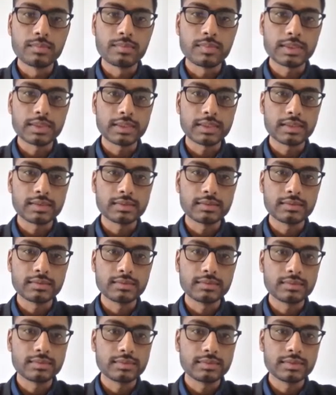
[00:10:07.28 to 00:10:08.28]
Prashant
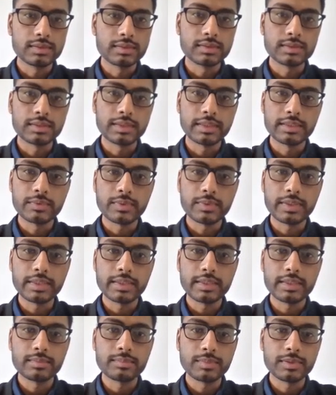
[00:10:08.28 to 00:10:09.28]
is saying
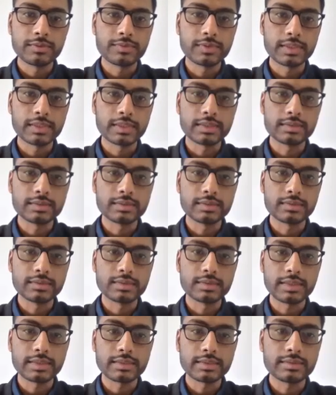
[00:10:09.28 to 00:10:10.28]
28, perfect,
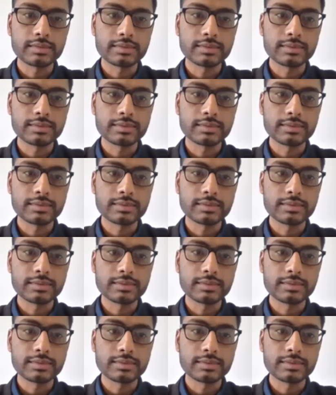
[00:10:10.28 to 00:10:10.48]
correct.